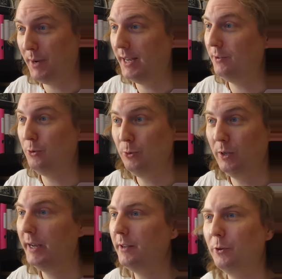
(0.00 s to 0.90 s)
I do
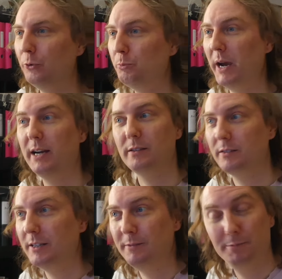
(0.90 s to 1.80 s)
like those
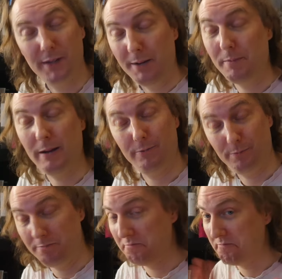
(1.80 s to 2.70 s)
pants. I, I
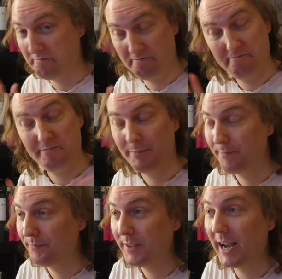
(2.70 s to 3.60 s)

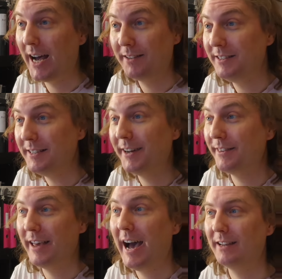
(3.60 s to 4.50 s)
can't
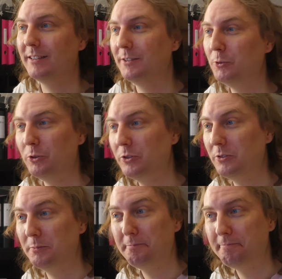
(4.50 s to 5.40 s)
deny that. It looks.